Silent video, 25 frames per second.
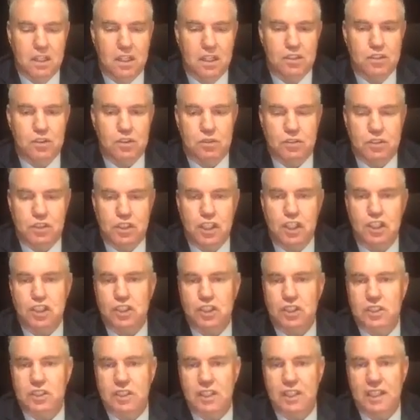
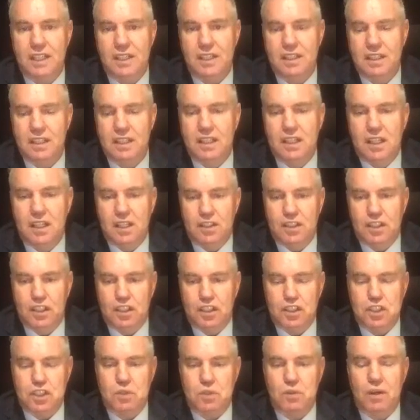Traditionally, the
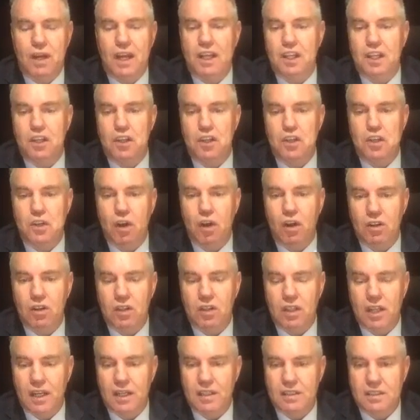Australian
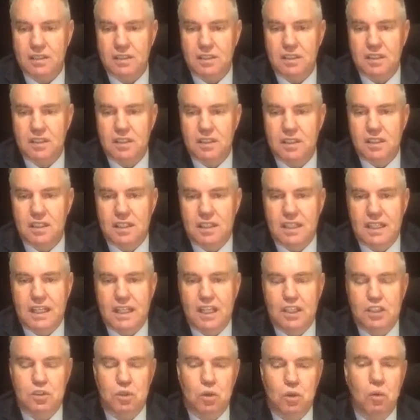dollar
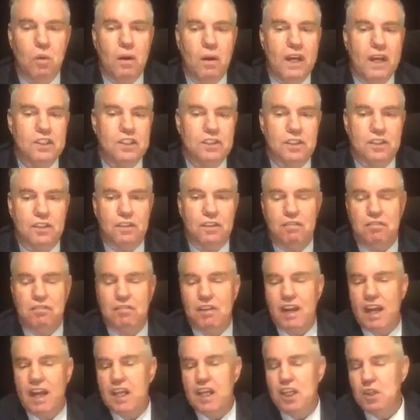is always to the
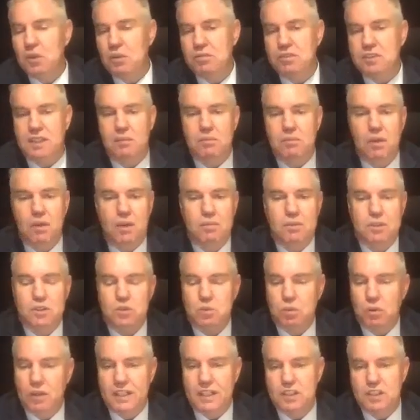value of somewhere
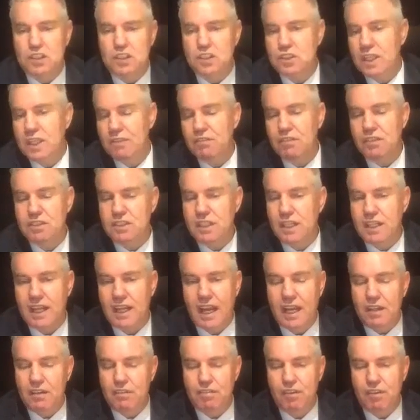between
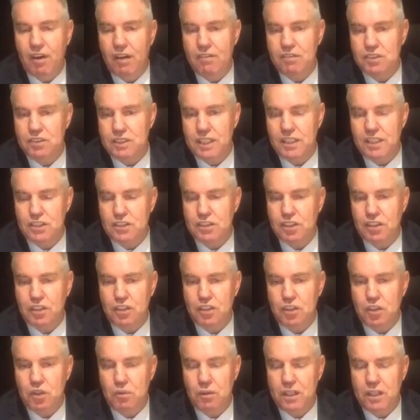17.85 cents to
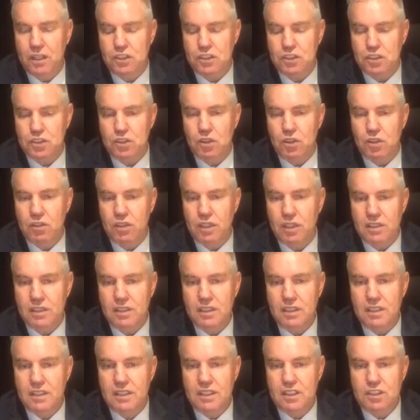the US dollar.
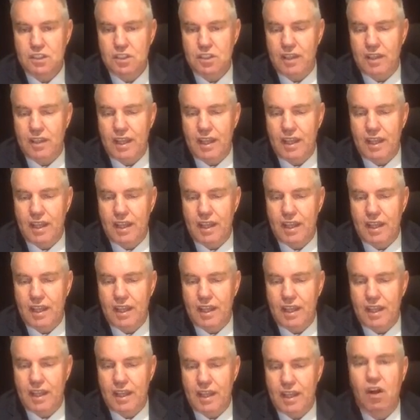So that makes it
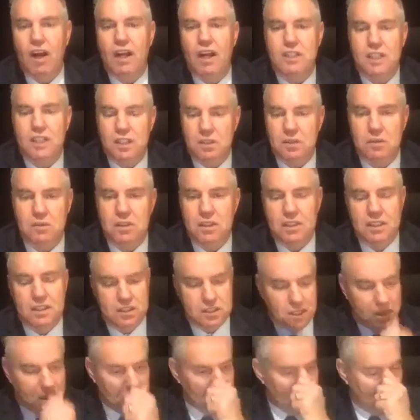an ideal.
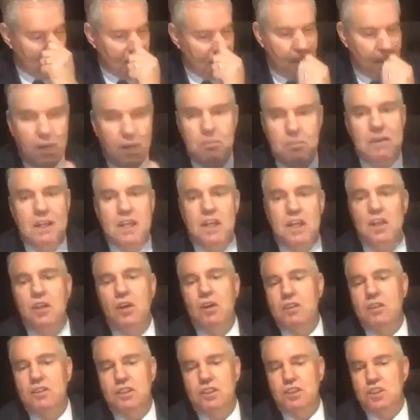So $1 million
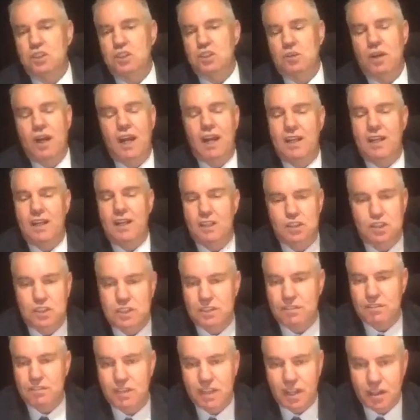Australian is
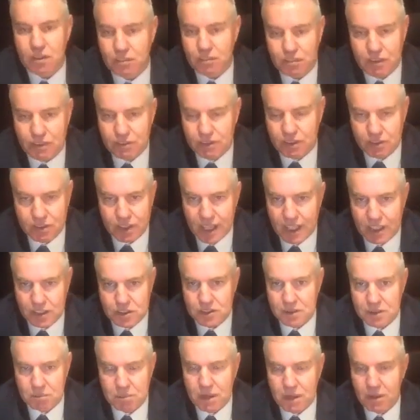
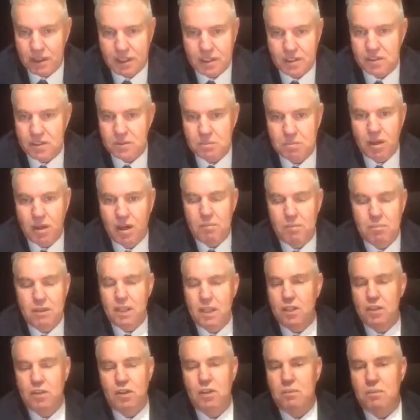750,000 American to buy $1
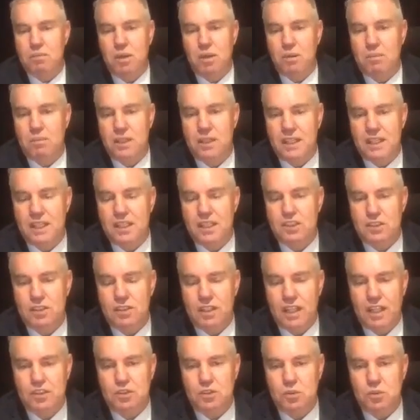million property here.
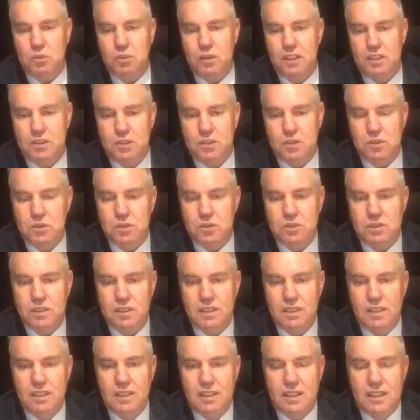So that's always good.
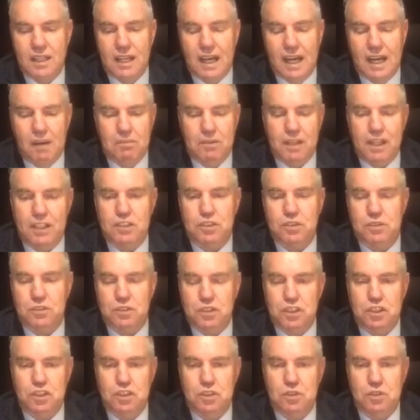That's a
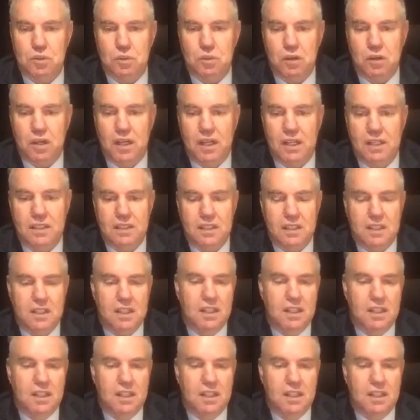traditional way.